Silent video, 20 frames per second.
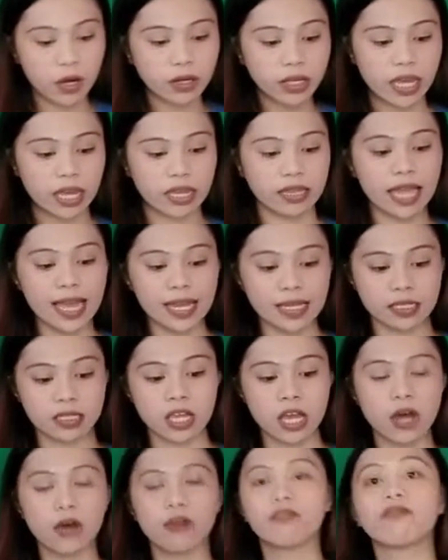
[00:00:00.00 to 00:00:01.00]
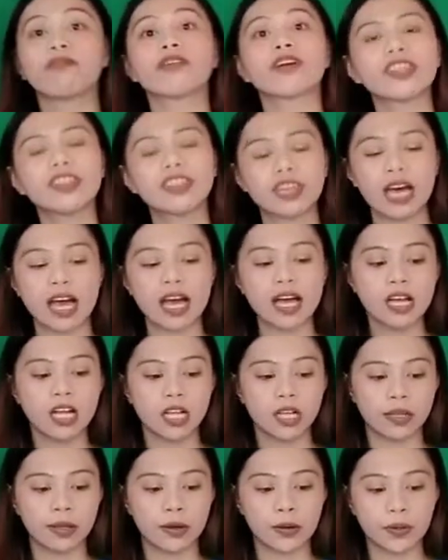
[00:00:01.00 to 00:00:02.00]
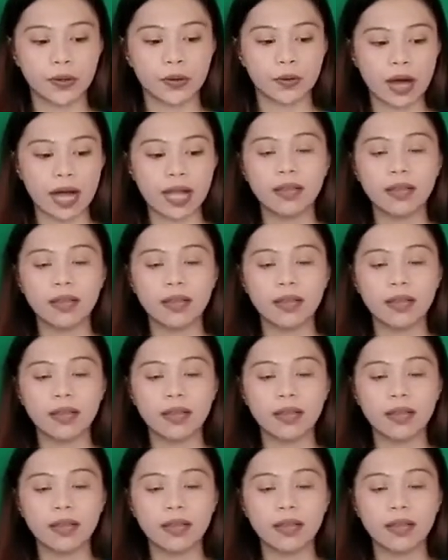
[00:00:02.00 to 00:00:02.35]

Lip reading: Okay, next, for the logo.